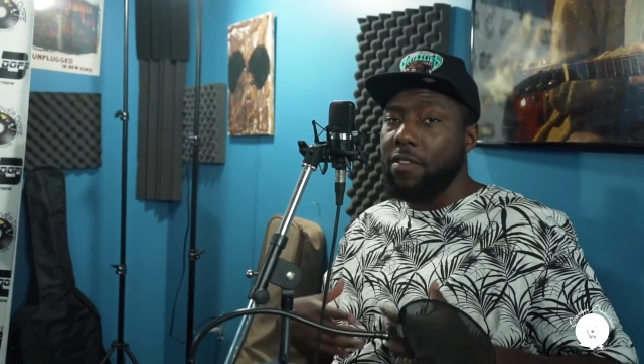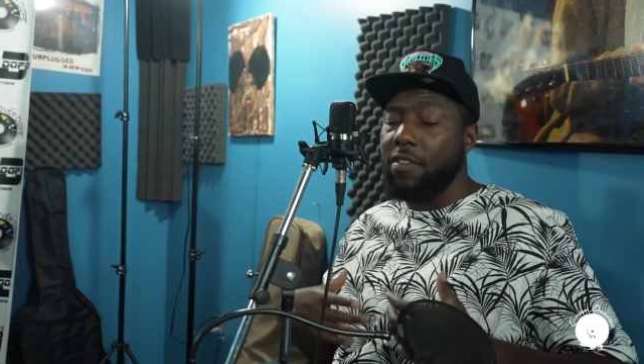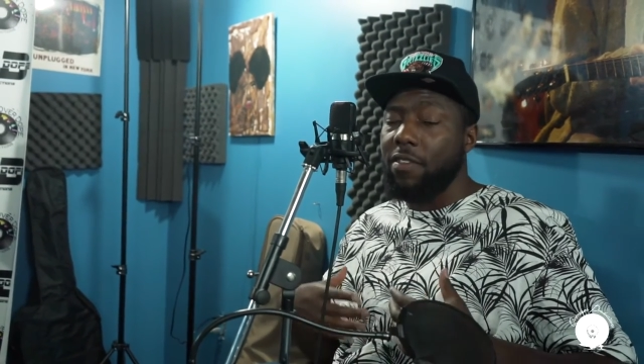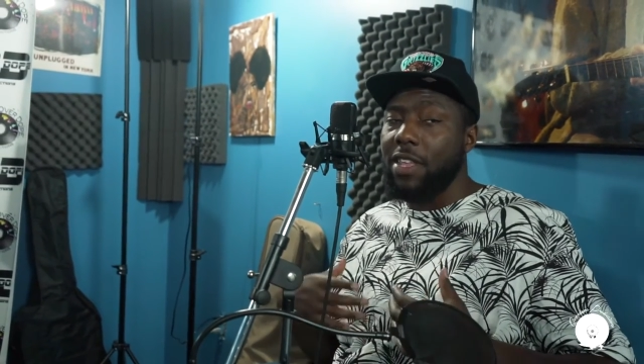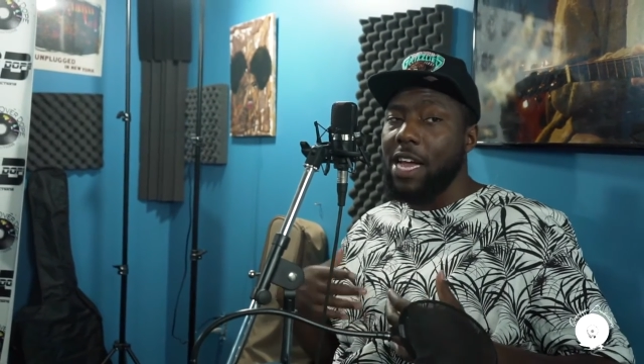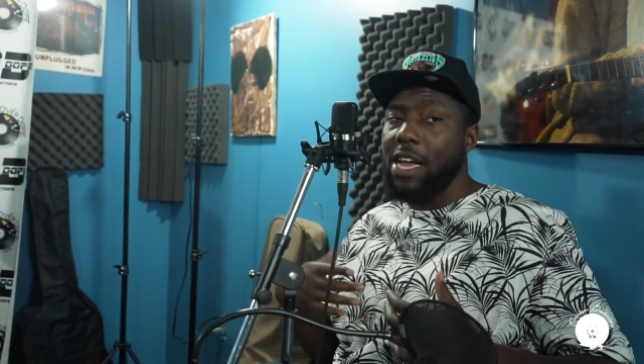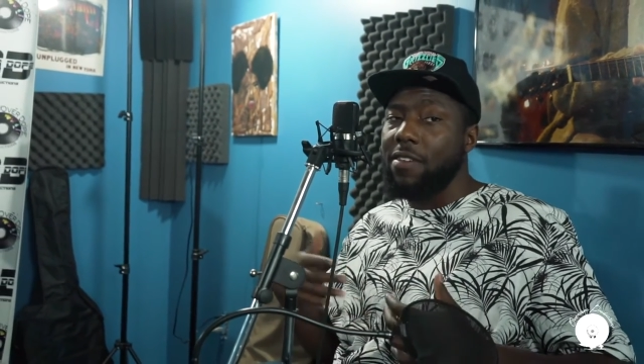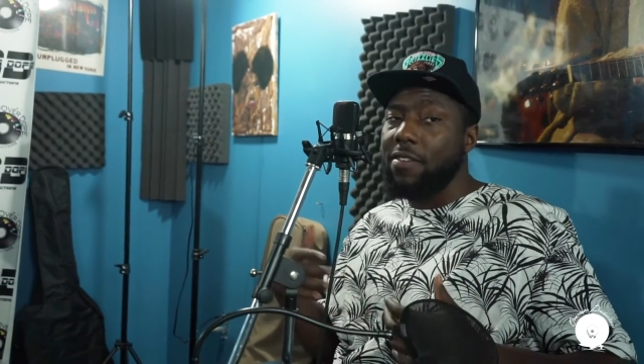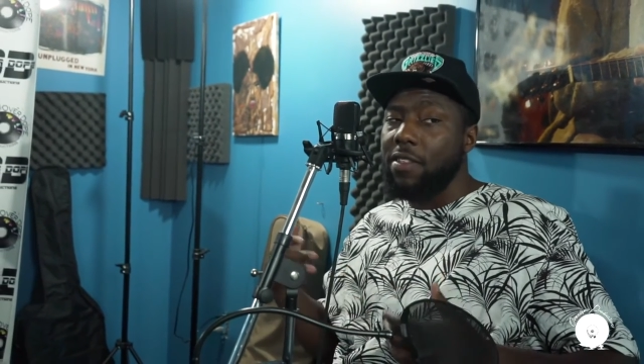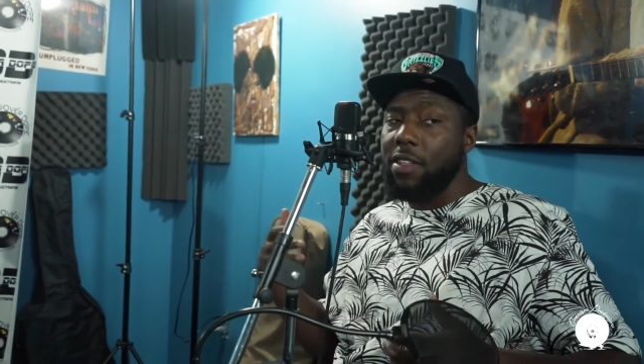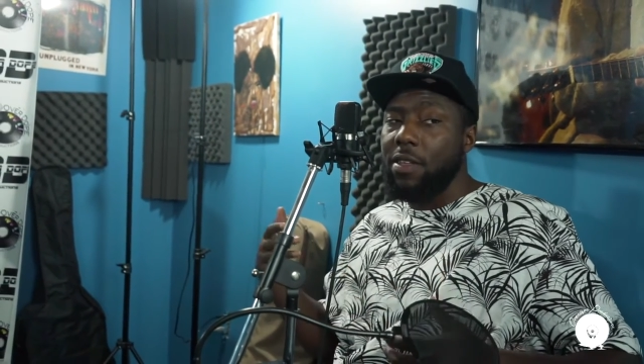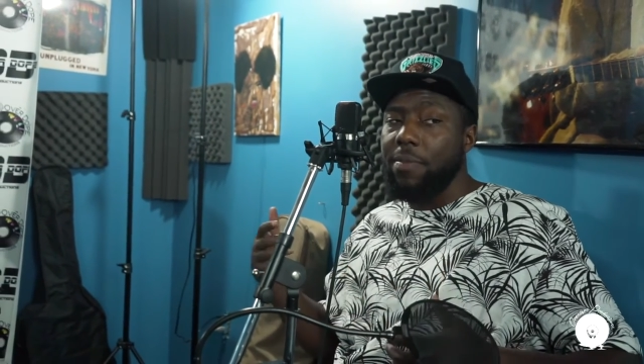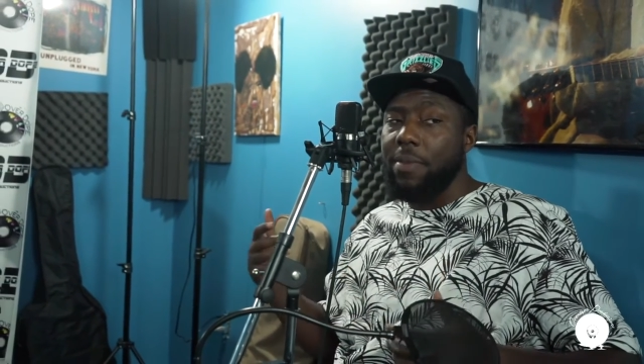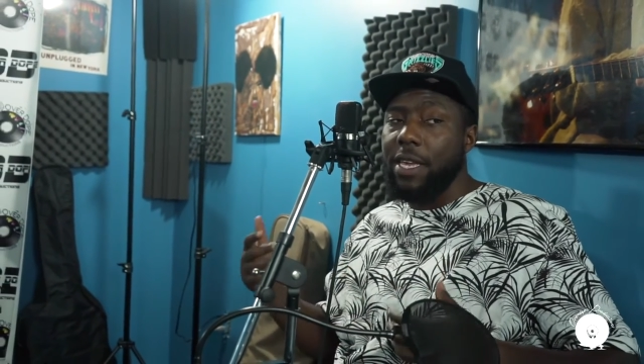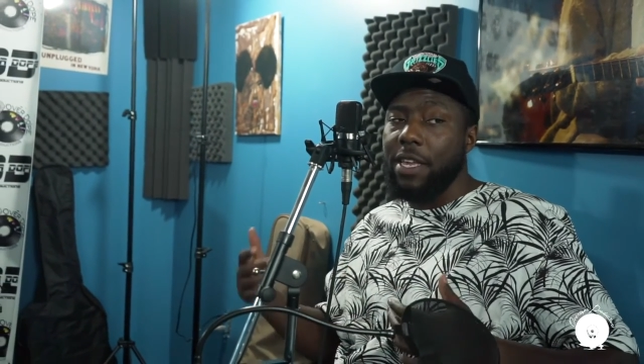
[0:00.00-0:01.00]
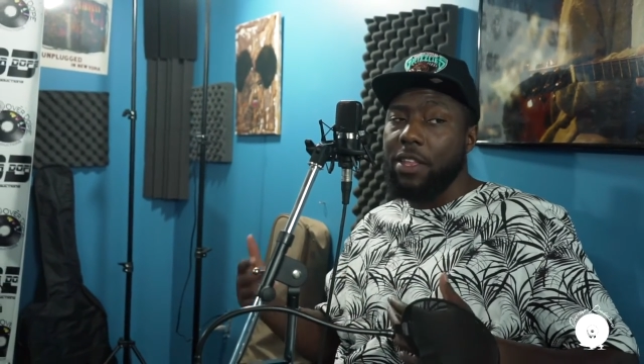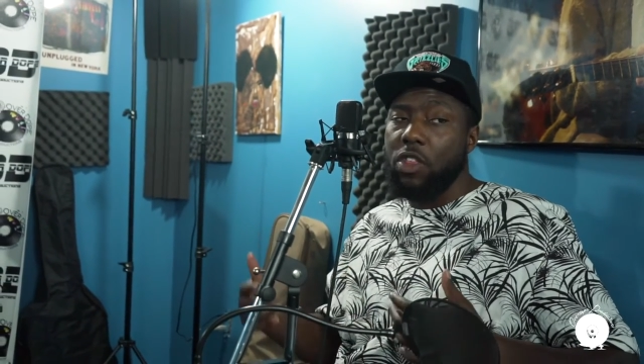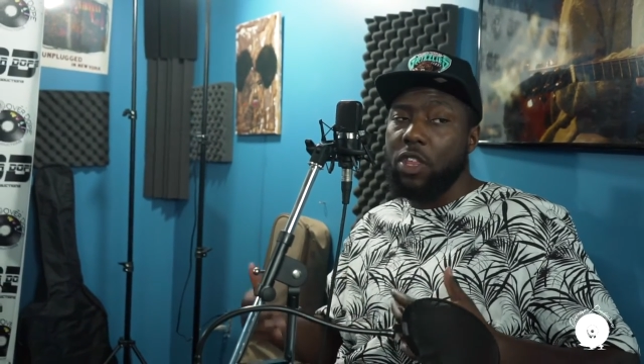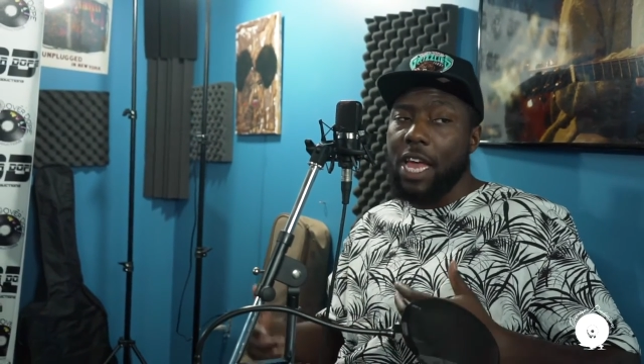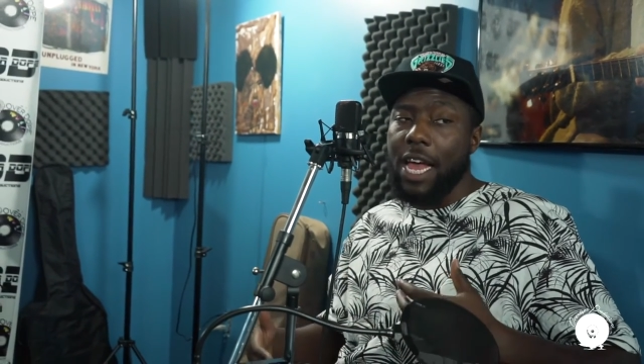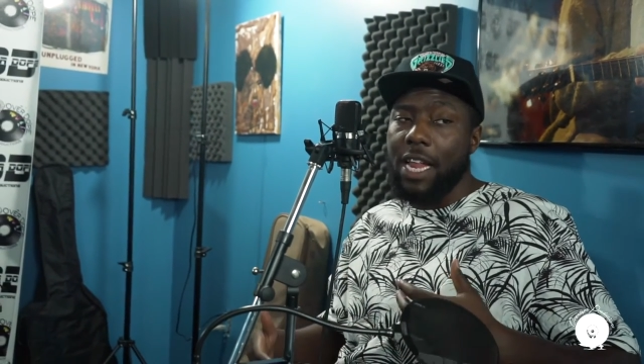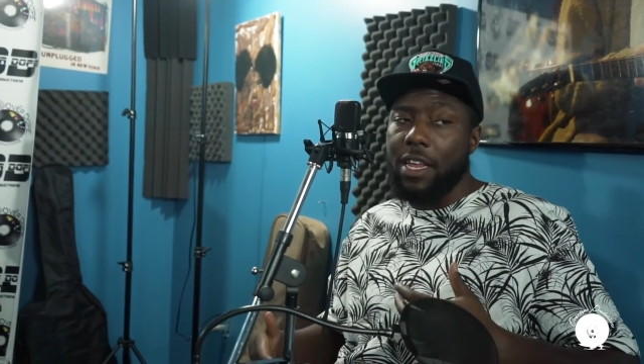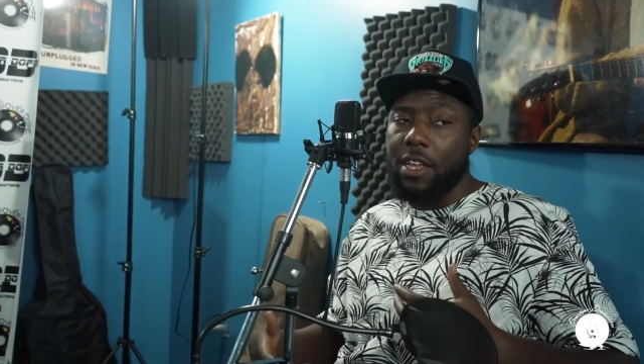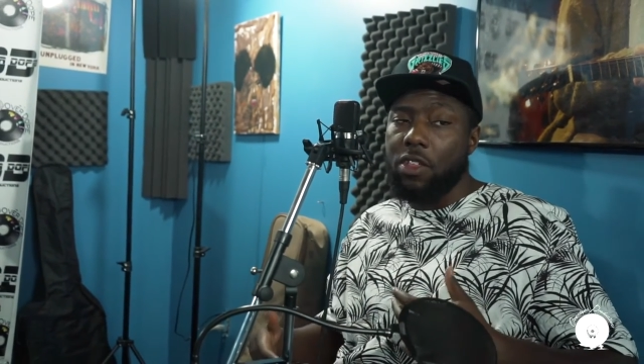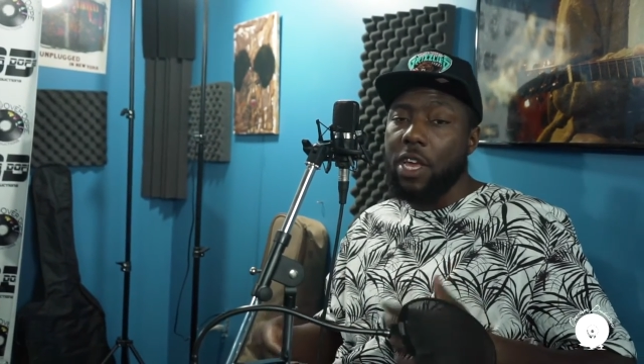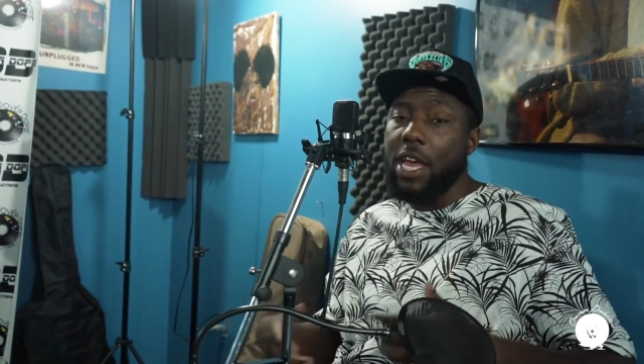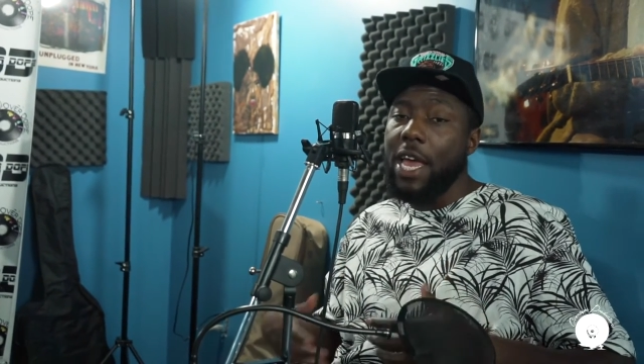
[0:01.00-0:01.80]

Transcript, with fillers: it's constantly being challenged?